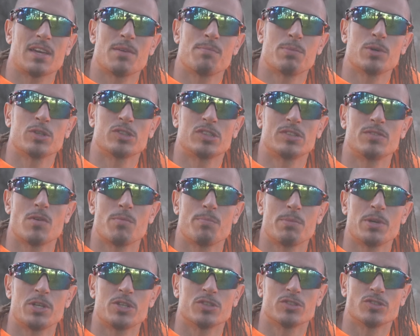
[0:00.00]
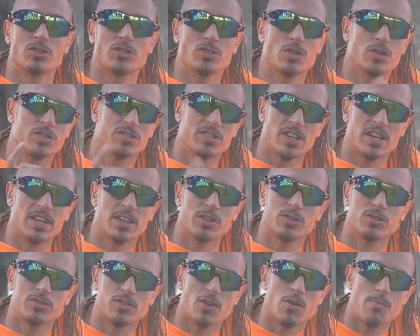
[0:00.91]
impossible mission, so thank
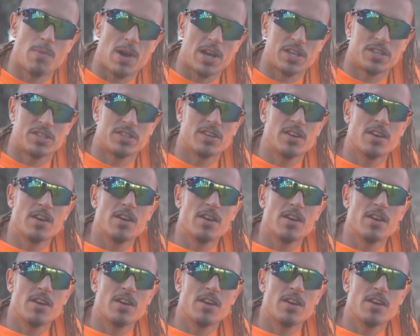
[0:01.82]
you so much.